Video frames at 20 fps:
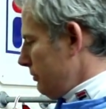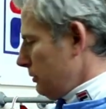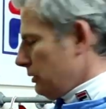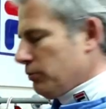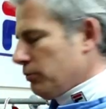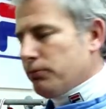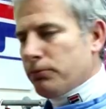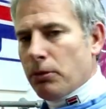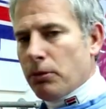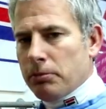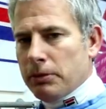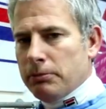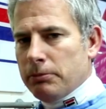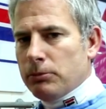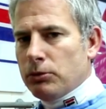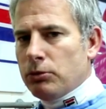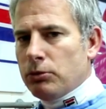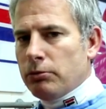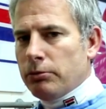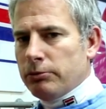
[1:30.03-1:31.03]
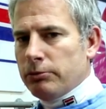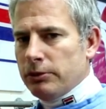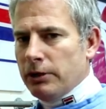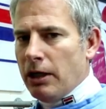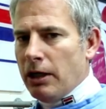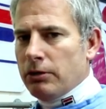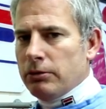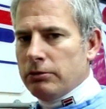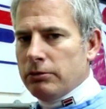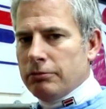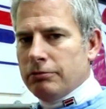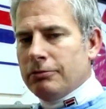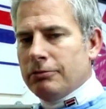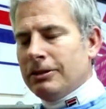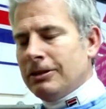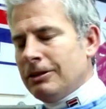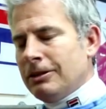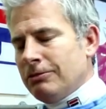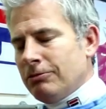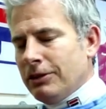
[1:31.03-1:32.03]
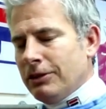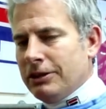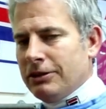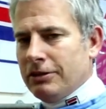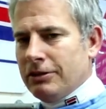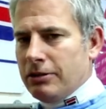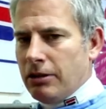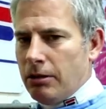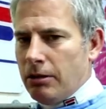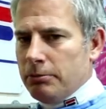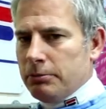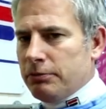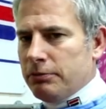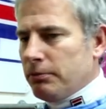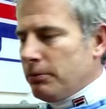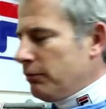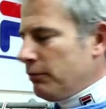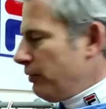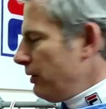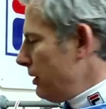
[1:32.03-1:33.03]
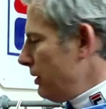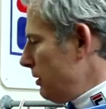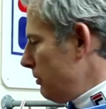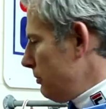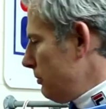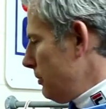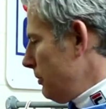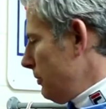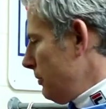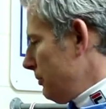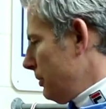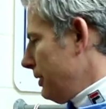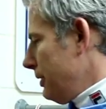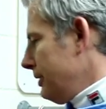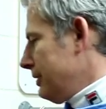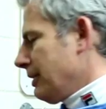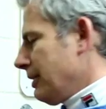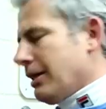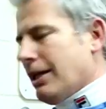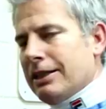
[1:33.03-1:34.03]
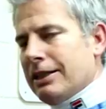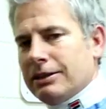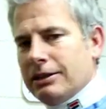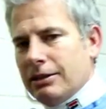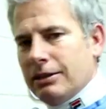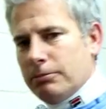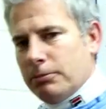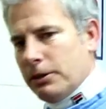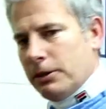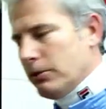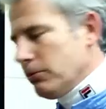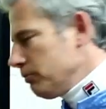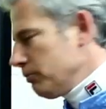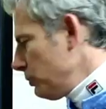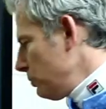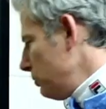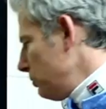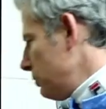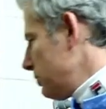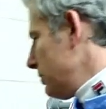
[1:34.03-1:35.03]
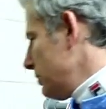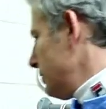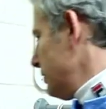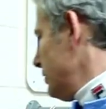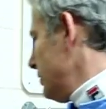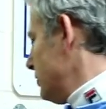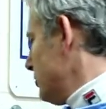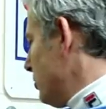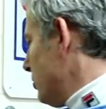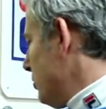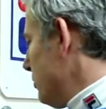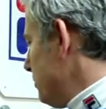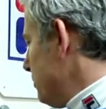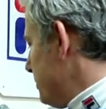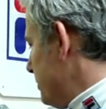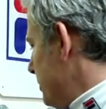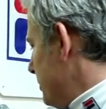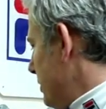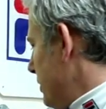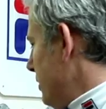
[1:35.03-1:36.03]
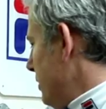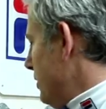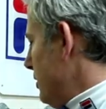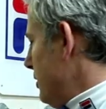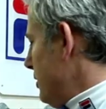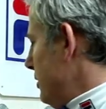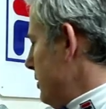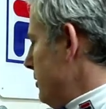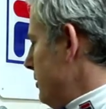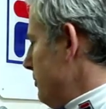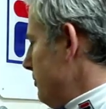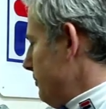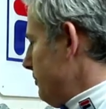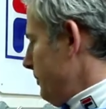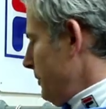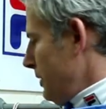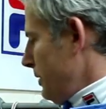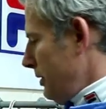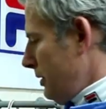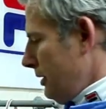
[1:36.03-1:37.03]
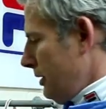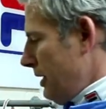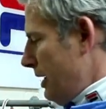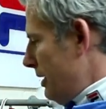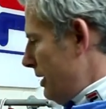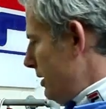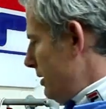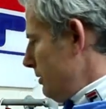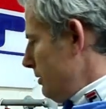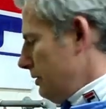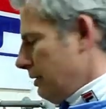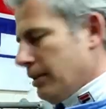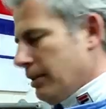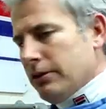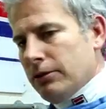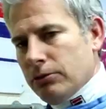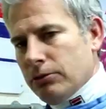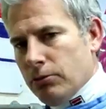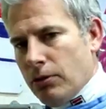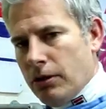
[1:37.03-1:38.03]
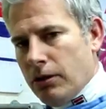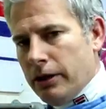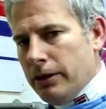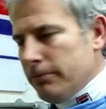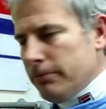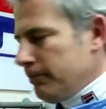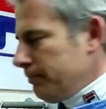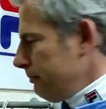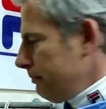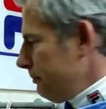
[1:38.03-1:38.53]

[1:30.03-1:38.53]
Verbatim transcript: which are probably more known recent times from the firm, but these are classic Björn Borg tops, the yellow and the white.